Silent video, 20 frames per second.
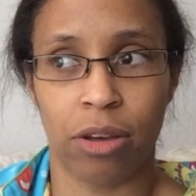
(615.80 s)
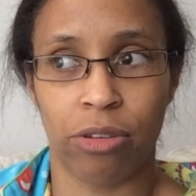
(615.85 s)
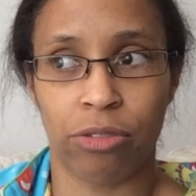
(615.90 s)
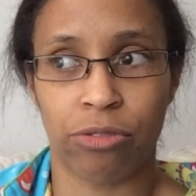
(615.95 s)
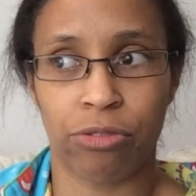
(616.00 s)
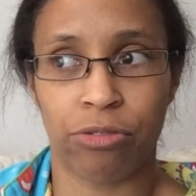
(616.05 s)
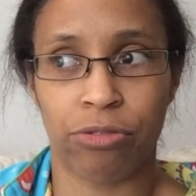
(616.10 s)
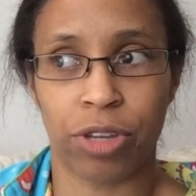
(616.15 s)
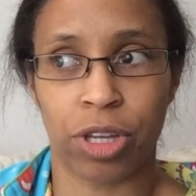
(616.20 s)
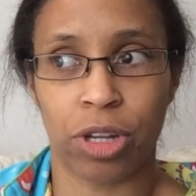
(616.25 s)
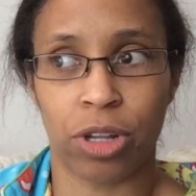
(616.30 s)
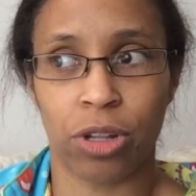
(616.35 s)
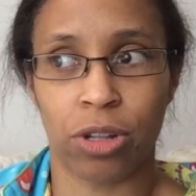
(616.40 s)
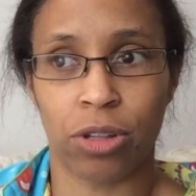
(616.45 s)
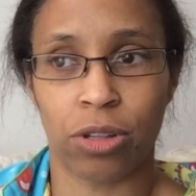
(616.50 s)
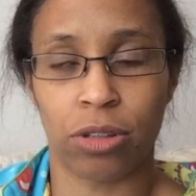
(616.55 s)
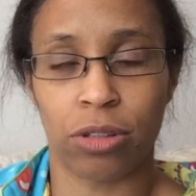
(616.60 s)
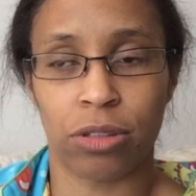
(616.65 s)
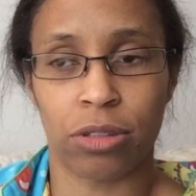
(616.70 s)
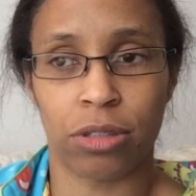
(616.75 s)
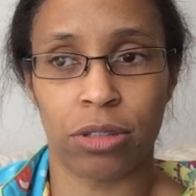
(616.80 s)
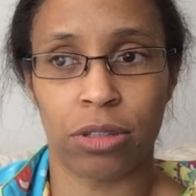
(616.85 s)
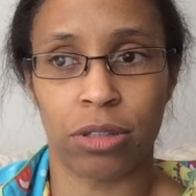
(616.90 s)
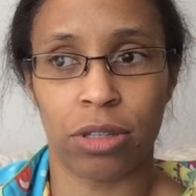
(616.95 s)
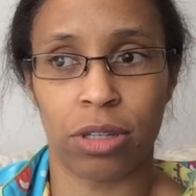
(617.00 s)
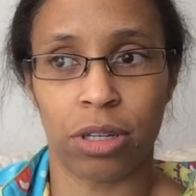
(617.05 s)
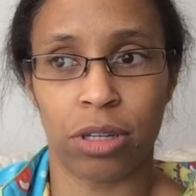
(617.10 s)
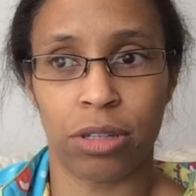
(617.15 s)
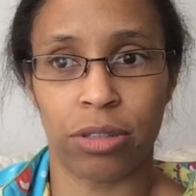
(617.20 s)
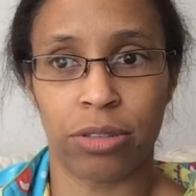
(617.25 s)
feel
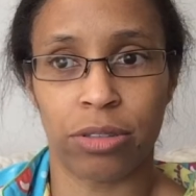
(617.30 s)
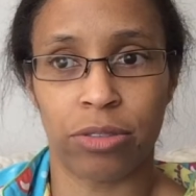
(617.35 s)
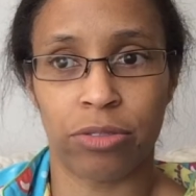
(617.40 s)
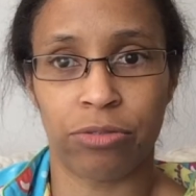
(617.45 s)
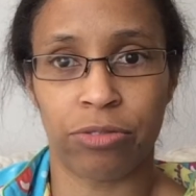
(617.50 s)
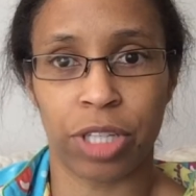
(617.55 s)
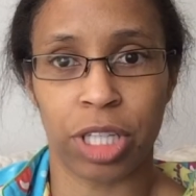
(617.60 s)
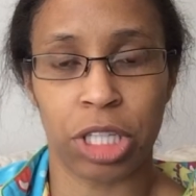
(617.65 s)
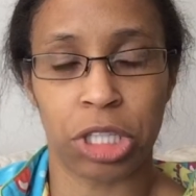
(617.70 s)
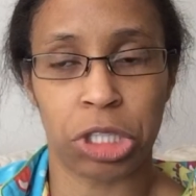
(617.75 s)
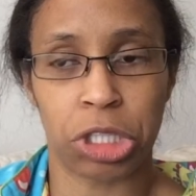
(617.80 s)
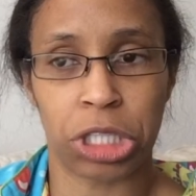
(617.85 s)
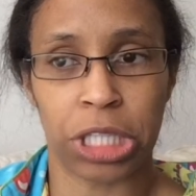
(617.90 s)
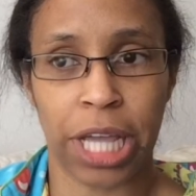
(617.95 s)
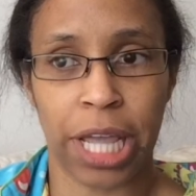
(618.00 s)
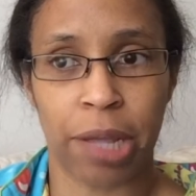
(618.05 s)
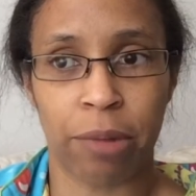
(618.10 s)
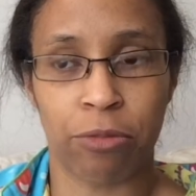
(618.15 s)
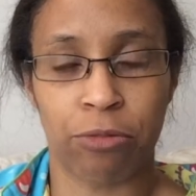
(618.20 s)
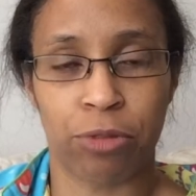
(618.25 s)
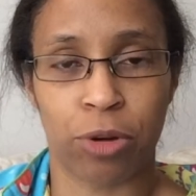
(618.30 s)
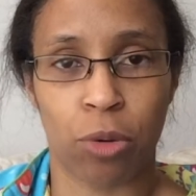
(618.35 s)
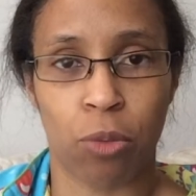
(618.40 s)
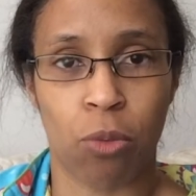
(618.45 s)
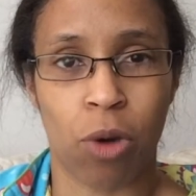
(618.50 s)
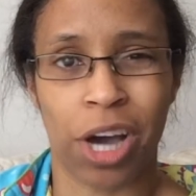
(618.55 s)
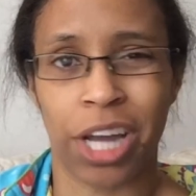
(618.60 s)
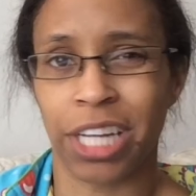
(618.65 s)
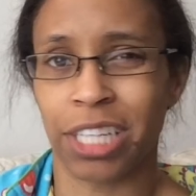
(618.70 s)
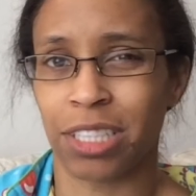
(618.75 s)
ashamed for
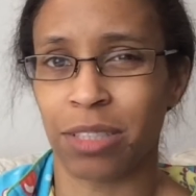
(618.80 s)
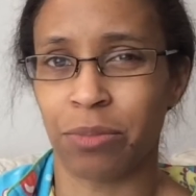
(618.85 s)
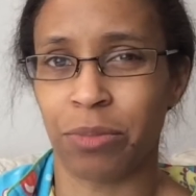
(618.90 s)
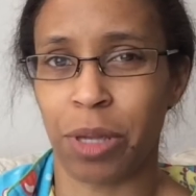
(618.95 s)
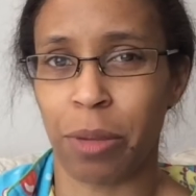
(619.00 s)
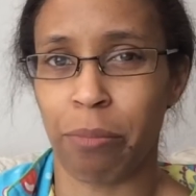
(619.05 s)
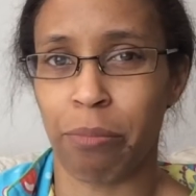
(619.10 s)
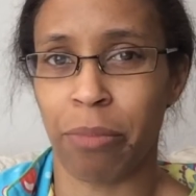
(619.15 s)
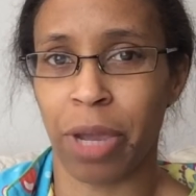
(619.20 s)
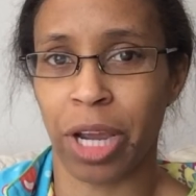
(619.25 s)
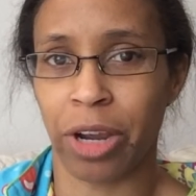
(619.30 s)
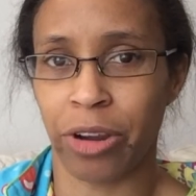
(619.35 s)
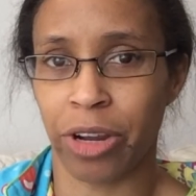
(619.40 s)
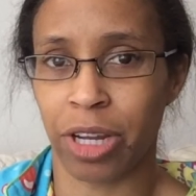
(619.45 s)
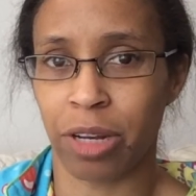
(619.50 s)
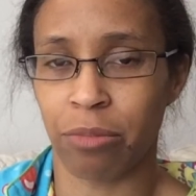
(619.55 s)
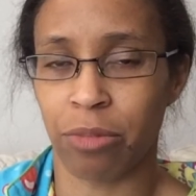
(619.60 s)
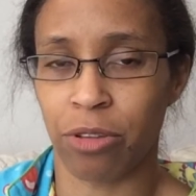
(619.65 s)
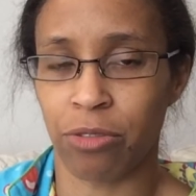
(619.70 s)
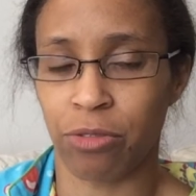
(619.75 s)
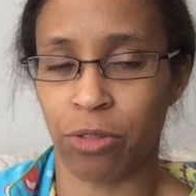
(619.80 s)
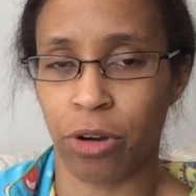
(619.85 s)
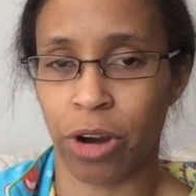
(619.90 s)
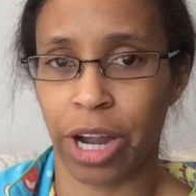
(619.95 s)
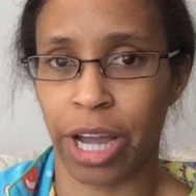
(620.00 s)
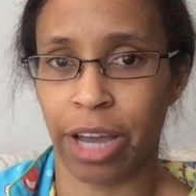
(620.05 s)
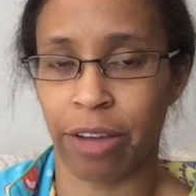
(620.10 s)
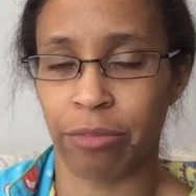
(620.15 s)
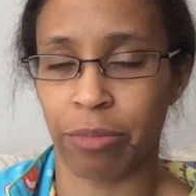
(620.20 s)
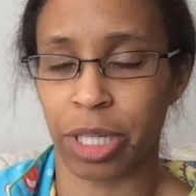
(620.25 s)
wanting to be married before I
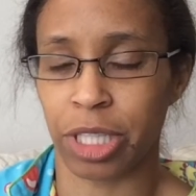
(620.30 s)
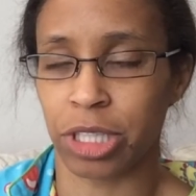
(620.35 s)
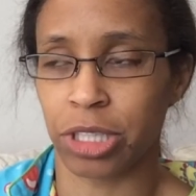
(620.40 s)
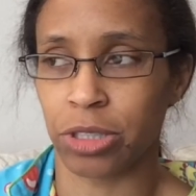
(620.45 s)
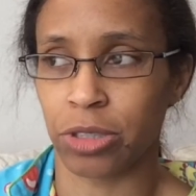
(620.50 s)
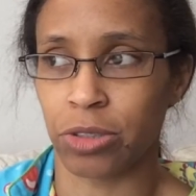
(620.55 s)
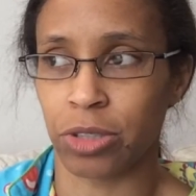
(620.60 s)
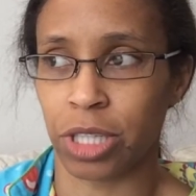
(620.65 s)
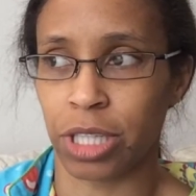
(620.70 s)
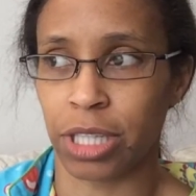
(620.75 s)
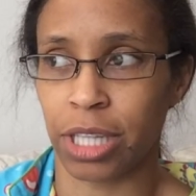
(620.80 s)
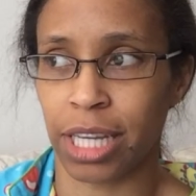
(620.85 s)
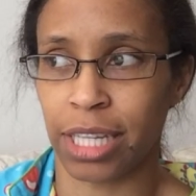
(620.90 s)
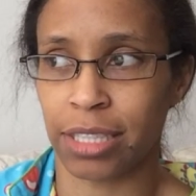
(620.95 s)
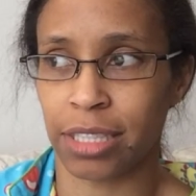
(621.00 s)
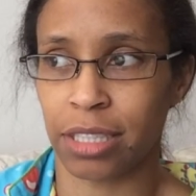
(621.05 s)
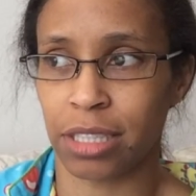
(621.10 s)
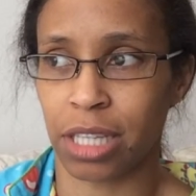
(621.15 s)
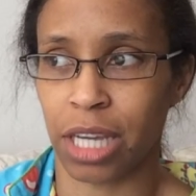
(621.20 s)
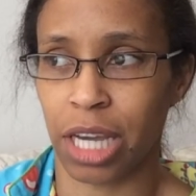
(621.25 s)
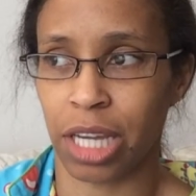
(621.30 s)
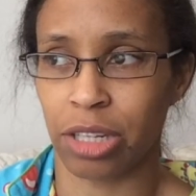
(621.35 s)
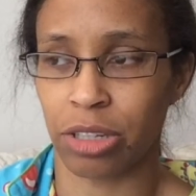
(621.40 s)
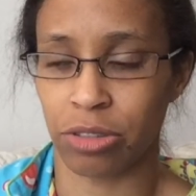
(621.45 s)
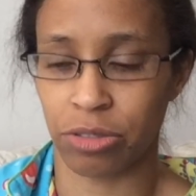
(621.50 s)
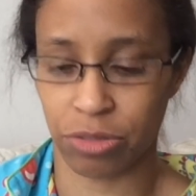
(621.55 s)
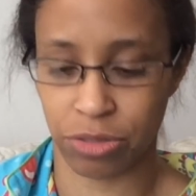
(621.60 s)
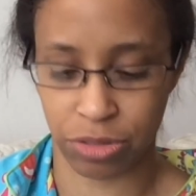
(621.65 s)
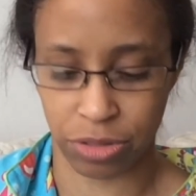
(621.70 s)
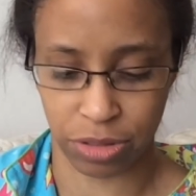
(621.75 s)
have my children. That's kind
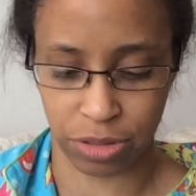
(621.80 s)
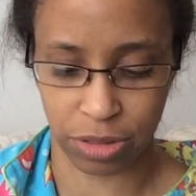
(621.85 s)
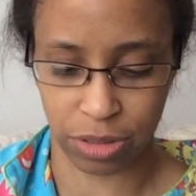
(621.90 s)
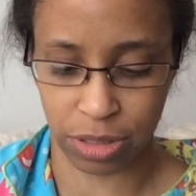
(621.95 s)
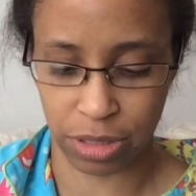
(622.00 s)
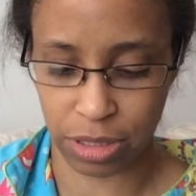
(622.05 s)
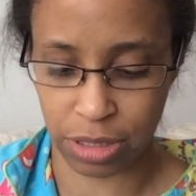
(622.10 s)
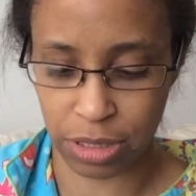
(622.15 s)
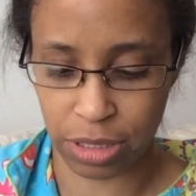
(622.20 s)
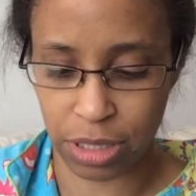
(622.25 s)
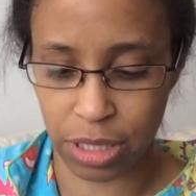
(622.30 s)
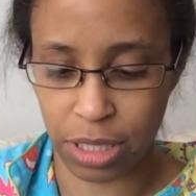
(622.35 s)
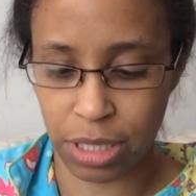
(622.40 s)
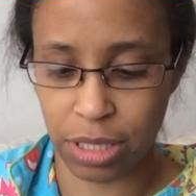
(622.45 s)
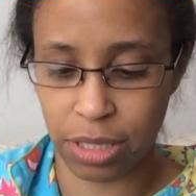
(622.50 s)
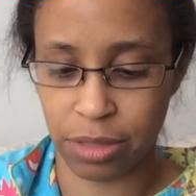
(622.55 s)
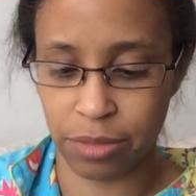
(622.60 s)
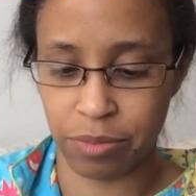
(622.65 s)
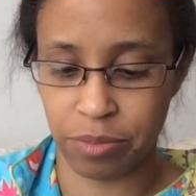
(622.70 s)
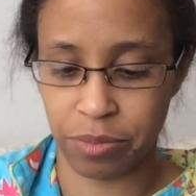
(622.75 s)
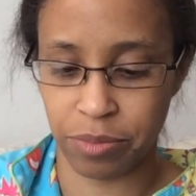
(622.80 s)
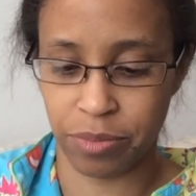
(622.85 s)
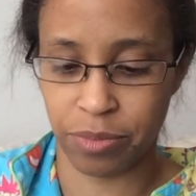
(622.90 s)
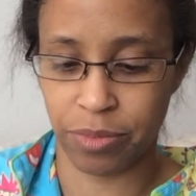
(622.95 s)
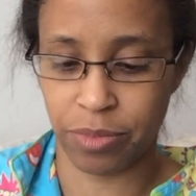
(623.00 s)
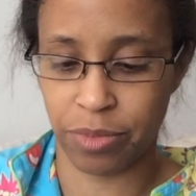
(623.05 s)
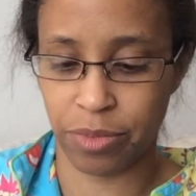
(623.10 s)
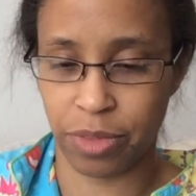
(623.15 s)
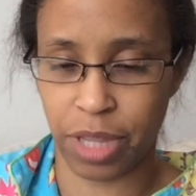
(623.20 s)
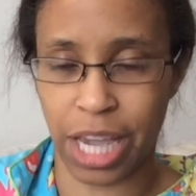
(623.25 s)
of,
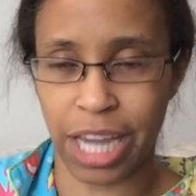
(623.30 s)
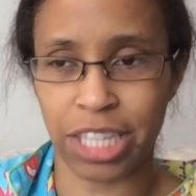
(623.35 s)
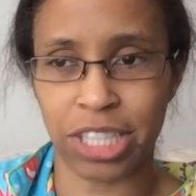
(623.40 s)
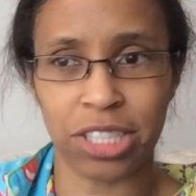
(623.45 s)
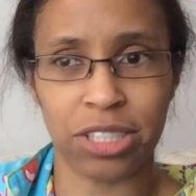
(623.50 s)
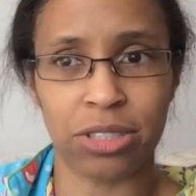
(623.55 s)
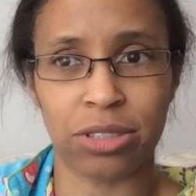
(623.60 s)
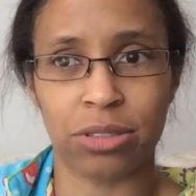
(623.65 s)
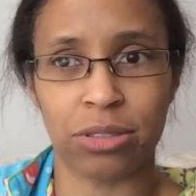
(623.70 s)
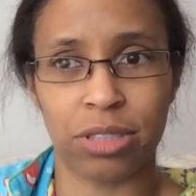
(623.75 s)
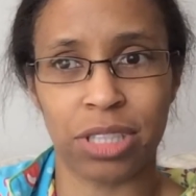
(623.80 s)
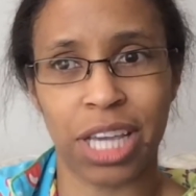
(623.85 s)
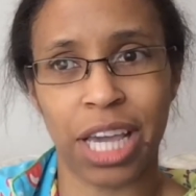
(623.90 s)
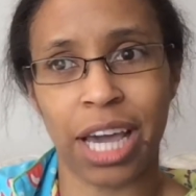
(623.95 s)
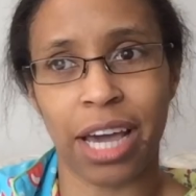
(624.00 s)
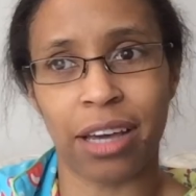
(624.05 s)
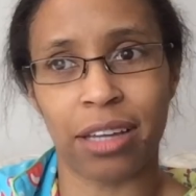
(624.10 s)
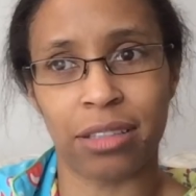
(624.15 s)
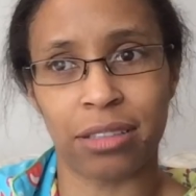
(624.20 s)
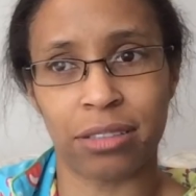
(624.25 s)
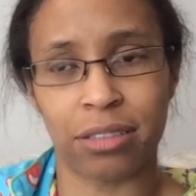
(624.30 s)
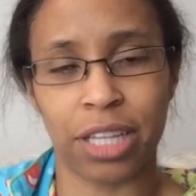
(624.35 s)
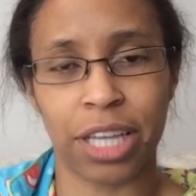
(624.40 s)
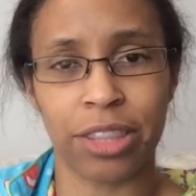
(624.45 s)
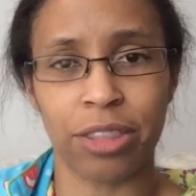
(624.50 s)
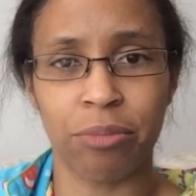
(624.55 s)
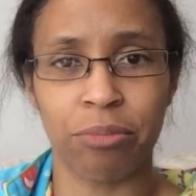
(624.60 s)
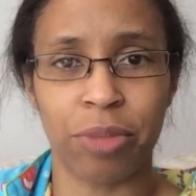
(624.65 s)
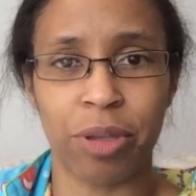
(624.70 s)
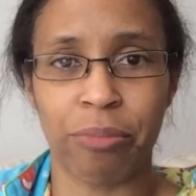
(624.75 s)

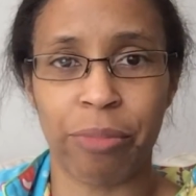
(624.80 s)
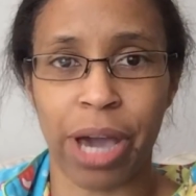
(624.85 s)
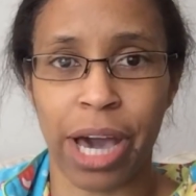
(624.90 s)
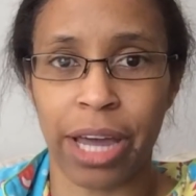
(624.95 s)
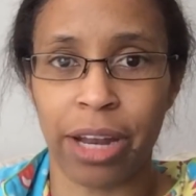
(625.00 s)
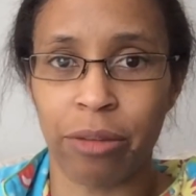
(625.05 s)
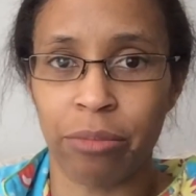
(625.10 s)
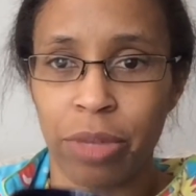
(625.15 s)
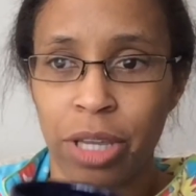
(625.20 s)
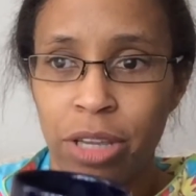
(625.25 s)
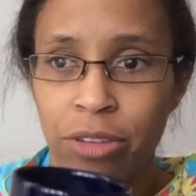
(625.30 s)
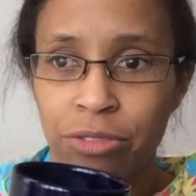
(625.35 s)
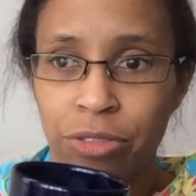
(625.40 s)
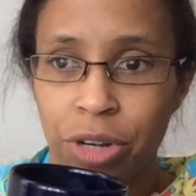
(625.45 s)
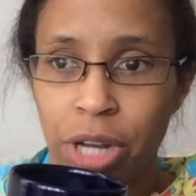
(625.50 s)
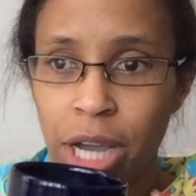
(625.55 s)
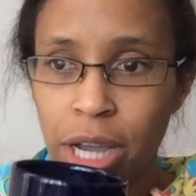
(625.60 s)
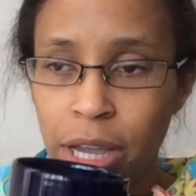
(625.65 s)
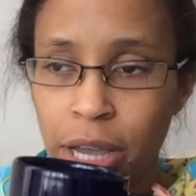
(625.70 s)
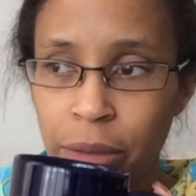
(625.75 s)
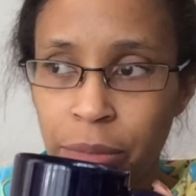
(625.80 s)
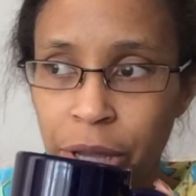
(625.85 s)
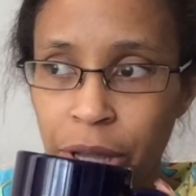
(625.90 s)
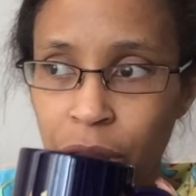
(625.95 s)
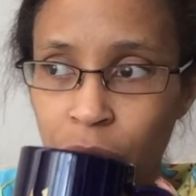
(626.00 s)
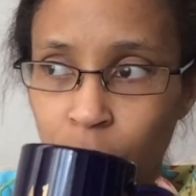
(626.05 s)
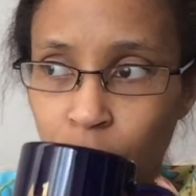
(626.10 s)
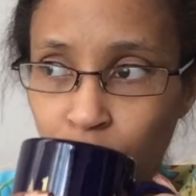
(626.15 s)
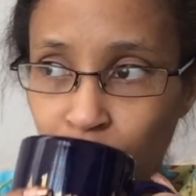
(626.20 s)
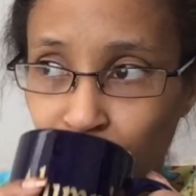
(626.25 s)
let them be mad at me for not coming.